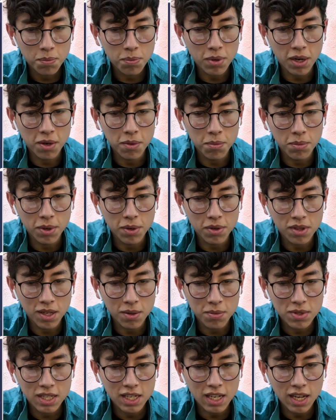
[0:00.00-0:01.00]
Pair them both
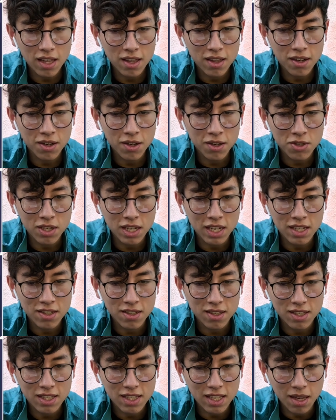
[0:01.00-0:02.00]
up together, change
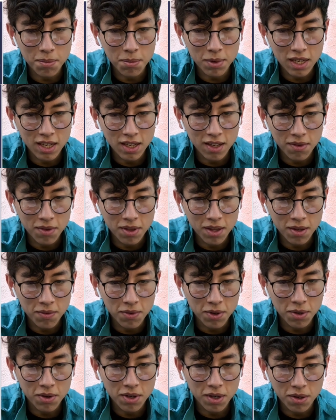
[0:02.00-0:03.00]
the semi of the
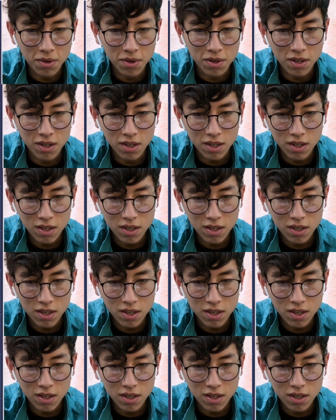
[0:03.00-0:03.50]
vocoder.